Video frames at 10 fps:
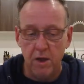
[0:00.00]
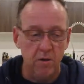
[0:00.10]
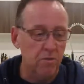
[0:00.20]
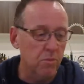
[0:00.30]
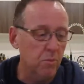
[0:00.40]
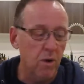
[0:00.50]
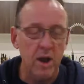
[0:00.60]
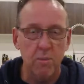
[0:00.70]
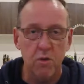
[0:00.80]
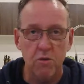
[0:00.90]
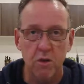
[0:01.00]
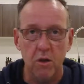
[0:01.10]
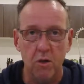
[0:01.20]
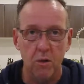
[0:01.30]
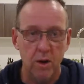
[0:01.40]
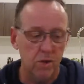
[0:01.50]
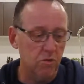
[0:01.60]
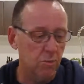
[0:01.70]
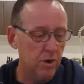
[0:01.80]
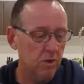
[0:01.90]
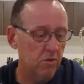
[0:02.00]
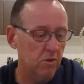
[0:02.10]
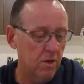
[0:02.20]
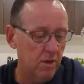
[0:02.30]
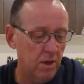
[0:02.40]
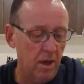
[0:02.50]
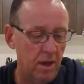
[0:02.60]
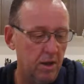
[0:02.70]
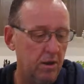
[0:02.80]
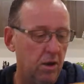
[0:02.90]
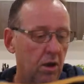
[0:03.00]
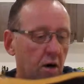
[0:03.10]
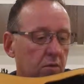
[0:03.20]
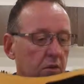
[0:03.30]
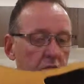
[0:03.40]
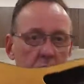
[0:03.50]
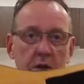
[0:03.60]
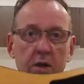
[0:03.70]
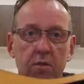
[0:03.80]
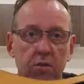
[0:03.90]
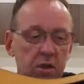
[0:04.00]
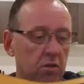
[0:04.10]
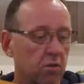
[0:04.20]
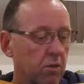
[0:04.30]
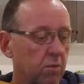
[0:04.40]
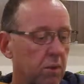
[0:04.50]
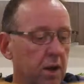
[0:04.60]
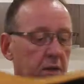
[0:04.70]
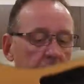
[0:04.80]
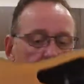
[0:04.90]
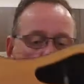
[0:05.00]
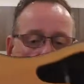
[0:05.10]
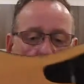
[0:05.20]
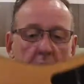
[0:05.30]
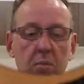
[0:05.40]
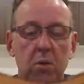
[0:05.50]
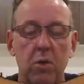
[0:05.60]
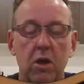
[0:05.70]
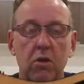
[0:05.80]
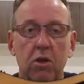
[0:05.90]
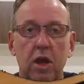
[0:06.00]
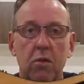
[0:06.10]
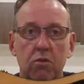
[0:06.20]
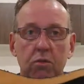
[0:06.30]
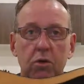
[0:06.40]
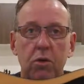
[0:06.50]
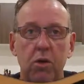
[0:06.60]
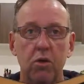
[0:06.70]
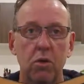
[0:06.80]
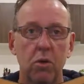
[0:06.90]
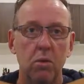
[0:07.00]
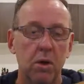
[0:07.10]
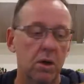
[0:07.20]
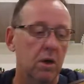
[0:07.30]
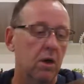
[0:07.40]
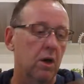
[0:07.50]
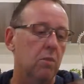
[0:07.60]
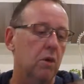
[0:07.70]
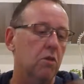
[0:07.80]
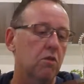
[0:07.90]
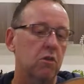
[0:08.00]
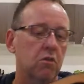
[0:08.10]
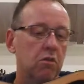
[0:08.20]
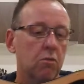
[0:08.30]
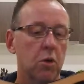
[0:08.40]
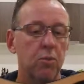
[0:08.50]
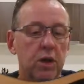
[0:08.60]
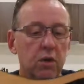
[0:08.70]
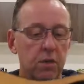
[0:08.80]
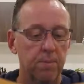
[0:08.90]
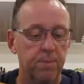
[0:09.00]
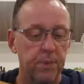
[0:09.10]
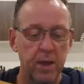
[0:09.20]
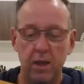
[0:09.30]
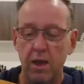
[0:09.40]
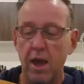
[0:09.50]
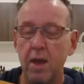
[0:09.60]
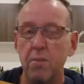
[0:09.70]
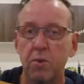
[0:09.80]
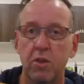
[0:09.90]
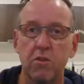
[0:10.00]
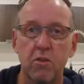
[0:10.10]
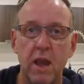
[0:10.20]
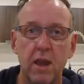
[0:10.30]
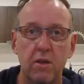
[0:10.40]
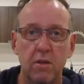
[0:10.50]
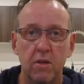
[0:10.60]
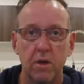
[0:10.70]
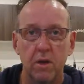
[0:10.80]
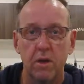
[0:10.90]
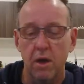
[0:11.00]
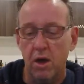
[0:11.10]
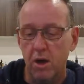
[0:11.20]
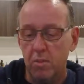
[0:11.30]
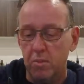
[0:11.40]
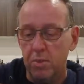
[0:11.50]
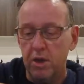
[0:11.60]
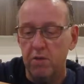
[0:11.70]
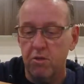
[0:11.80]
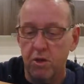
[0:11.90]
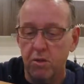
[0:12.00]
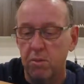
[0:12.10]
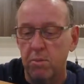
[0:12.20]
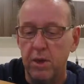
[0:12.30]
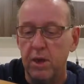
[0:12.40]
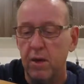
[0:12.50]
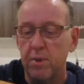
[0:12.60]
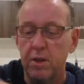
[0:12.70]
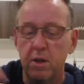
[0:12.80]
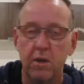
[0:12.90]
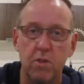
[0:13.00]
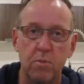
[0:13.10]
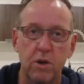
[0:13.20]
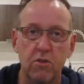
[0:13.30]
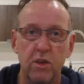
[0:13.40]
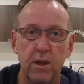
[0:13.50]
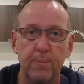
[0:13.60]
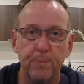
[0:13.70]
from Grainer Music in Colorado Springs, and I've enjoyed it ever since. But what we're going to do now is review a new acoustic system I put in it. It came with a standard piezo pickup underneath the bridge nut,